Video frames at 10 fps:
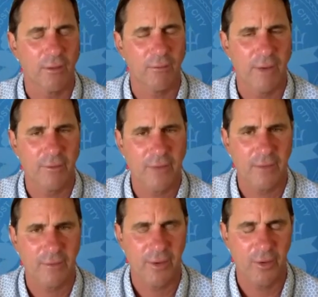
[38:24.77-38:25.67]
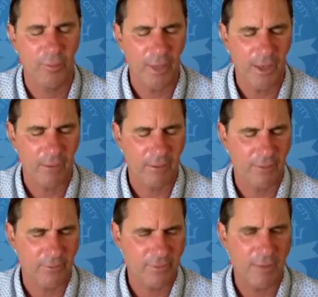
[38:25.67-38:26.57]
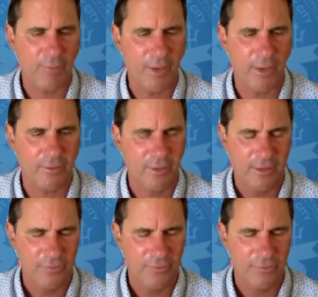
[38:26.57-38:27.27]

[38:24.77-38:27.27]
around South San Diego Bay and the South Bay is